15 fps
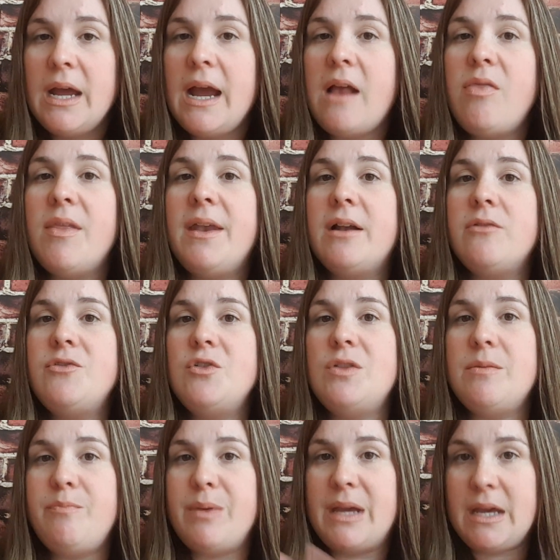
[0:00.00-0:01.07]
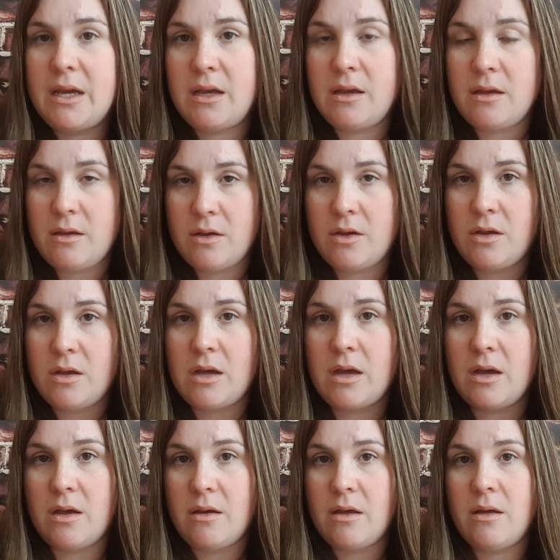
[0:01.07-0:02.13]
And then I'll do the big
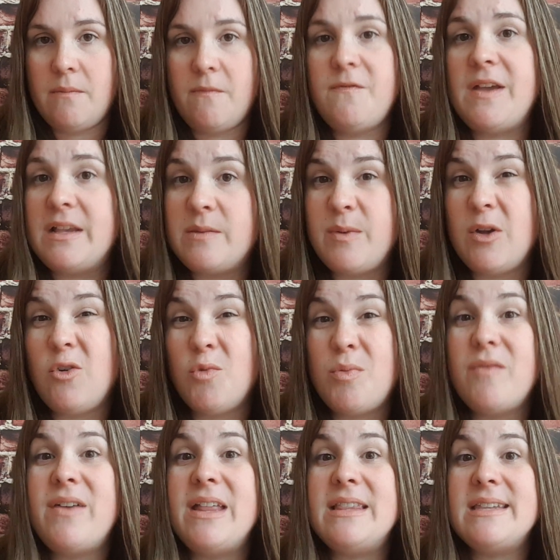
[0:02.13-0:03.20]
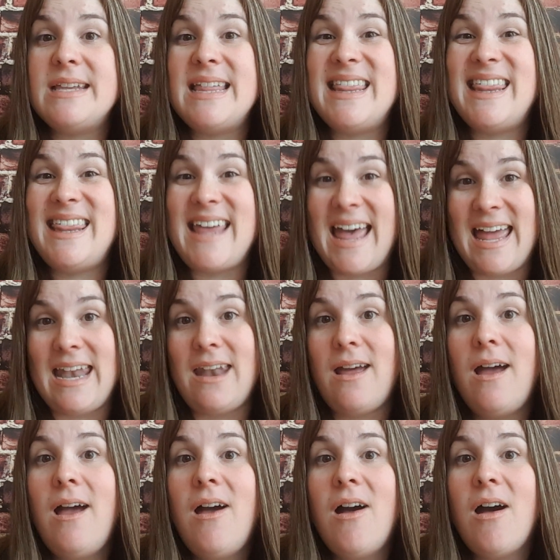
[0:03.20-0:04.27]
Facebook group event then
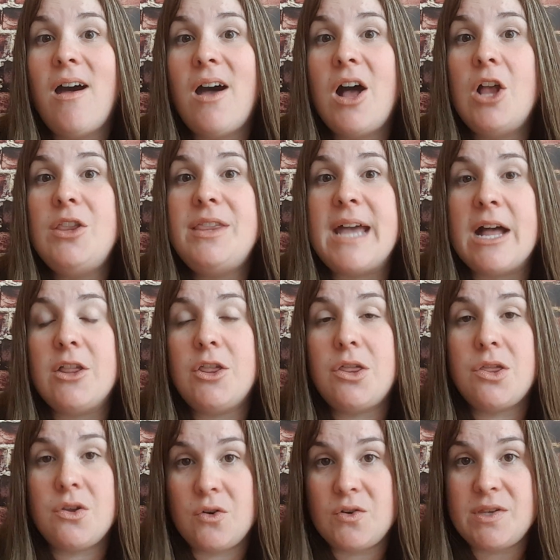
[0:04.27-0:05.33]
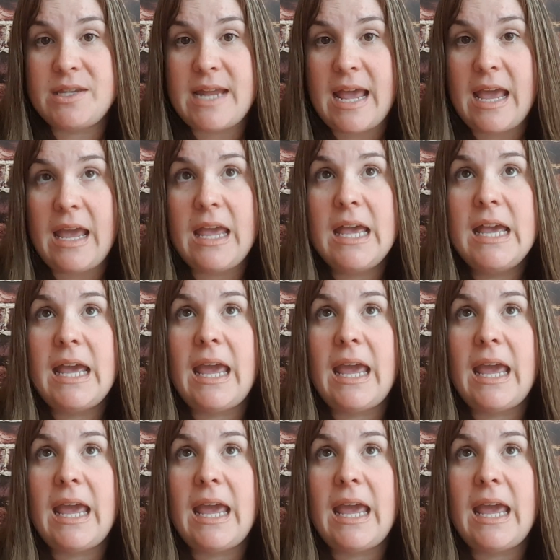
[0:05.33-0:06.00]
on that Thursday.